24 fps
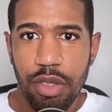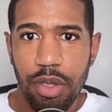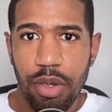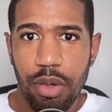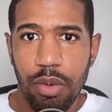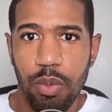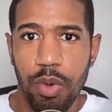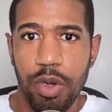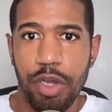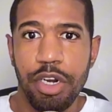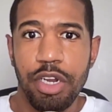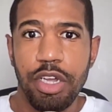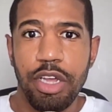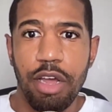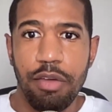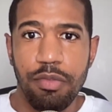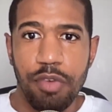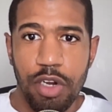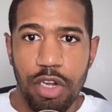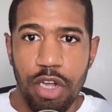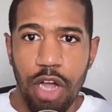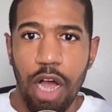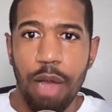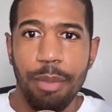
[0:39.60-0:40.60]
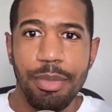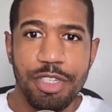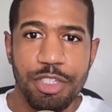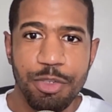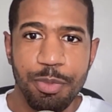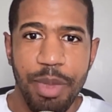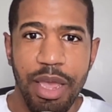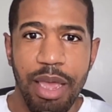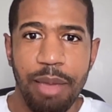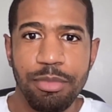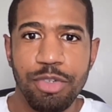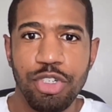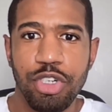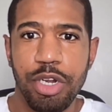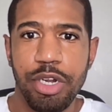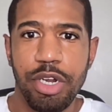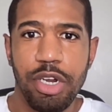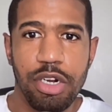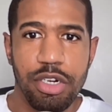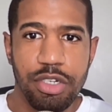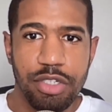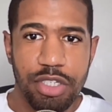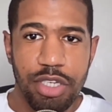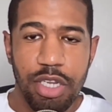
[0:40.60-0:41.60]
We're going to cover common spam
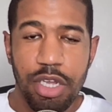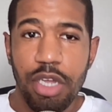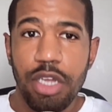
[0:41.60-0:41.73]
triggers,